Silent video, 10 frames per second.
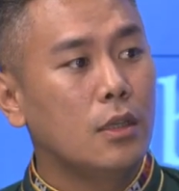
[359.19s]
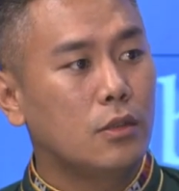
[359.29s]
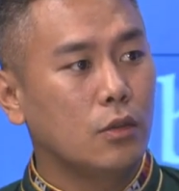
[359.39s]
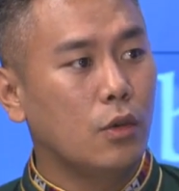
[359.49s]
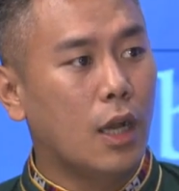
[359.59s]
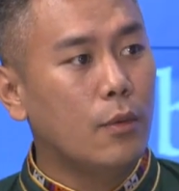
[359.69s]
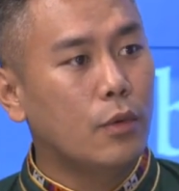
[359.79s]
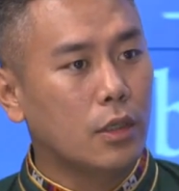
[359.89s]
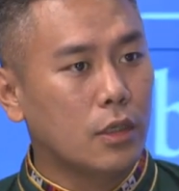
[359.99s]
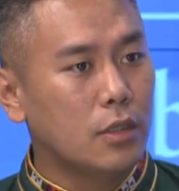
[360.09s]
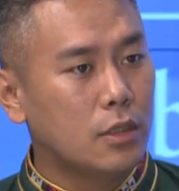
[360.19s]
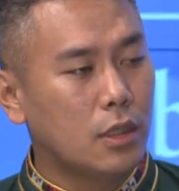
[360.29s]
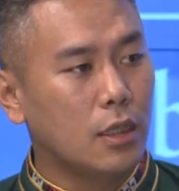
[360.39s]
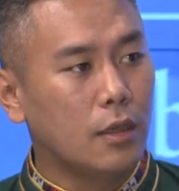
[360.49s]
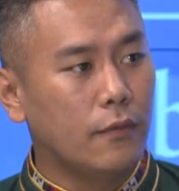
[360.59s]
So I would urge
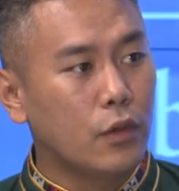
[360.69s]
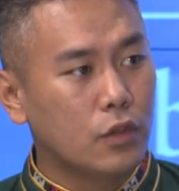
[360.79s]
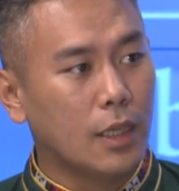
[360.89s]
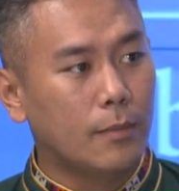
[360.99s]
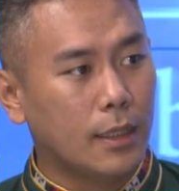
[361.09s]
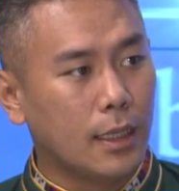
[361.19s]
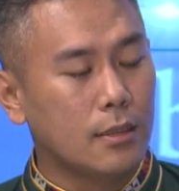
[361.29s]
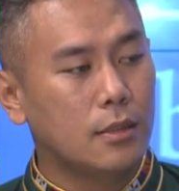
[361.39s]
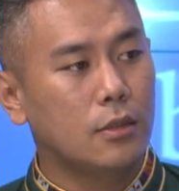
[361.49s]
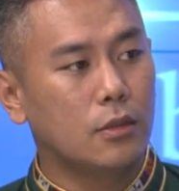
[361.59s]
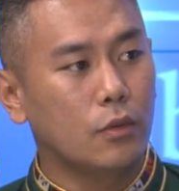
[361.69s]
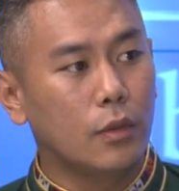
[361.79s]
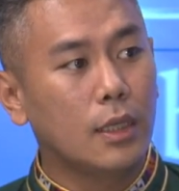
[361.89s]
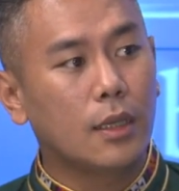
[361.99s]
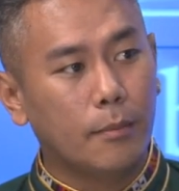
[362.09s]
the future applicants to
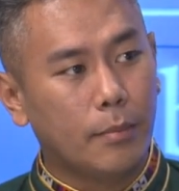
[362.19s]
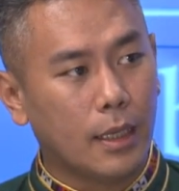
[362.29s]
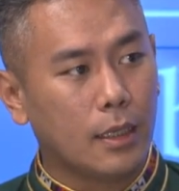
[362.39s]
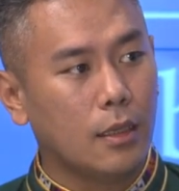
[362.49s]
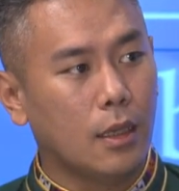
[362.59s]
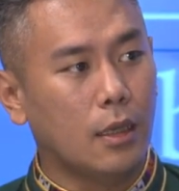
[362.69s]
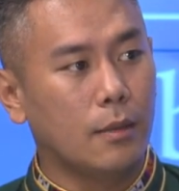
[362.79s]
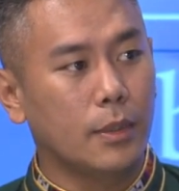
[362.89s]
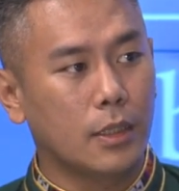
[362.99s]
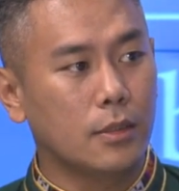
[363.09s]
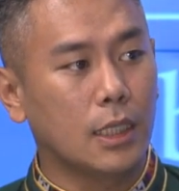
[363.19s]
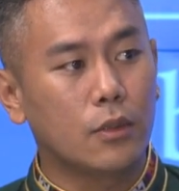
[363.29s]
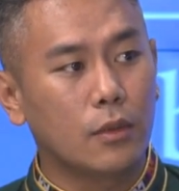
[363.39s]
really come back because it